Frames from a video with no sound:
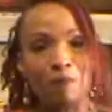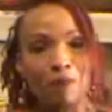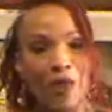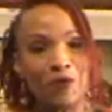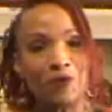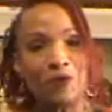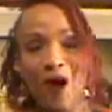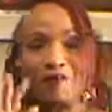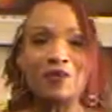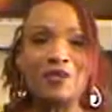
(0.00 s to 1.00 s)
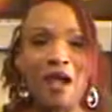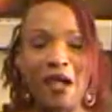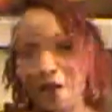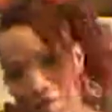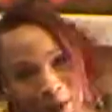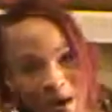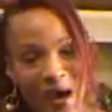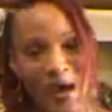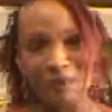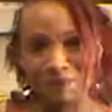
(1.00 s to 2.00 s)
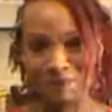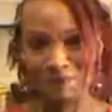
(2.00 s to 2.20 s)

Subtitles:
Thank you. Have a good day. Bye-bye.